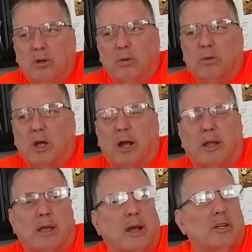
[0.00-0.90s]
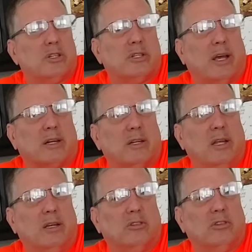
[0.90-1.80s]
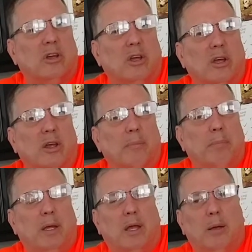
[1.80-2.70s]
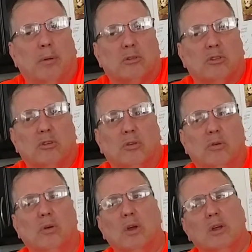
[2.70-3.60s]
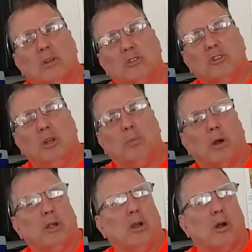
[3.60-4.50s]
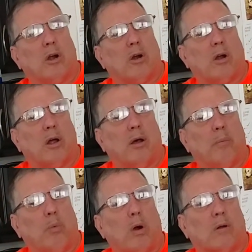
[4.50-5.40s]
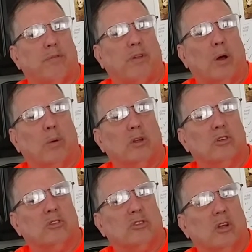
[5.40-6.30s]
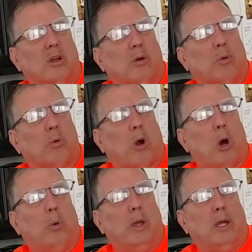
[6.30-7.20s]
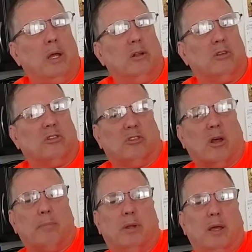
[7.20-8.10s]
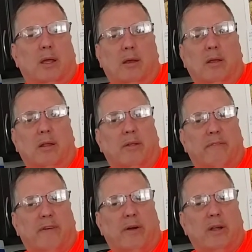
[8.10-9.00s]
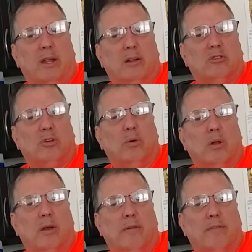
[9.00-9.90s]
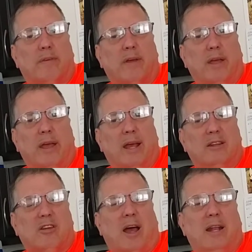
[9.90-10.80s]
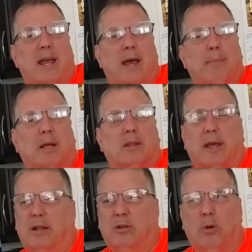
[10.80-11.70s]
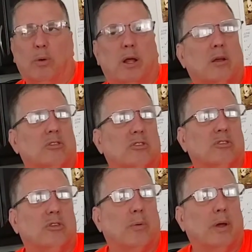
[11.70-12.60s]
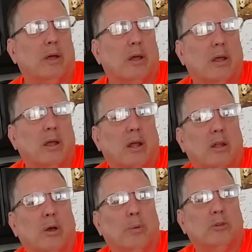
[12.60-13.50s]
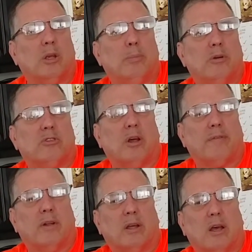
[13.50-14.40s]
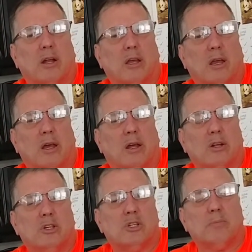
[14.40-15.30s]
new cutting-edge techniques, being able to see where your workflow is growing into something very intuitive and dynamic that no one else is doing. You always keep yourself on the cutting edge.